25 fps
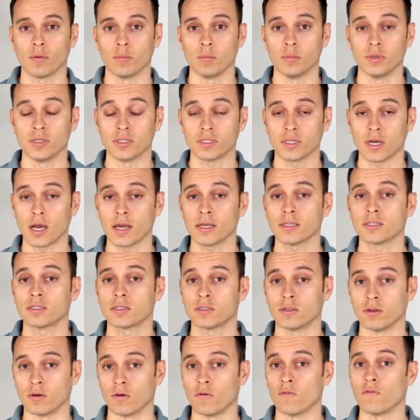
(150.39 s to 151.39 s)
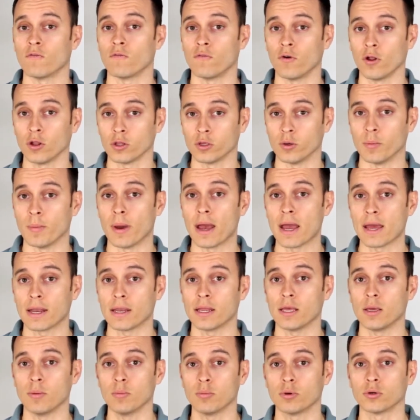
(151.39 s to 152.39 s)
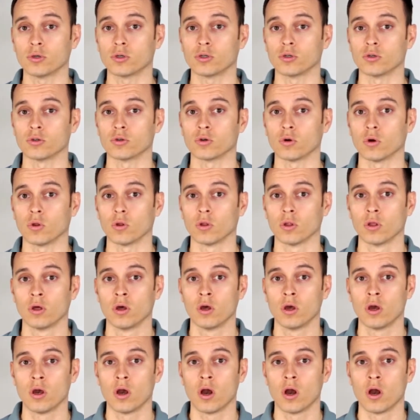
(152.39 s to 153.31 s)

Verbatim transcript: besides the volume and input control,